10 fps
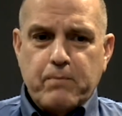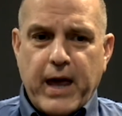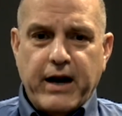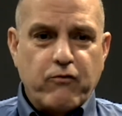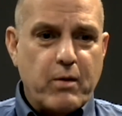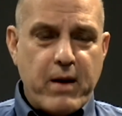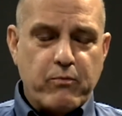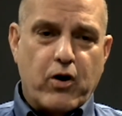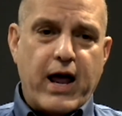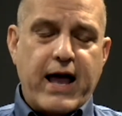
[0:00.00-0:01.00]
and I
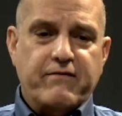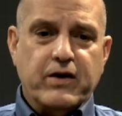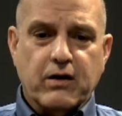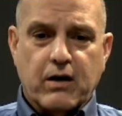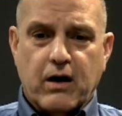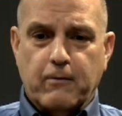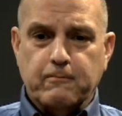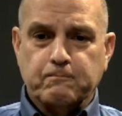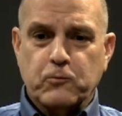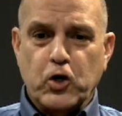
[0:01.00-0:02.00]
remember having,
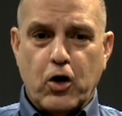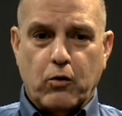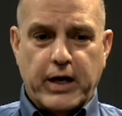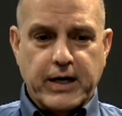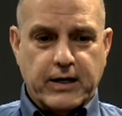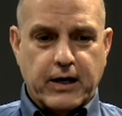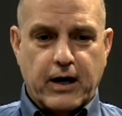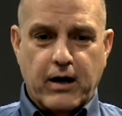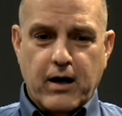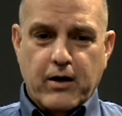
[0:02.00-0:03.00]
um, you know, like uh,